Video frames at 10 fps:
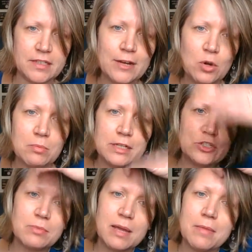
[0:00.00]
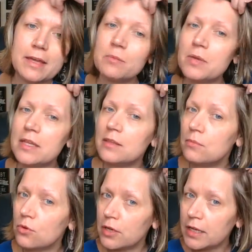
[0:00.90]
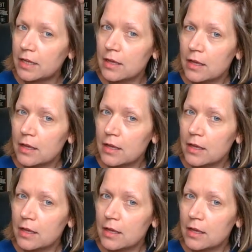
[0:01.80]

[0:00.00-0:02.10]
I normally do my makeup in the morning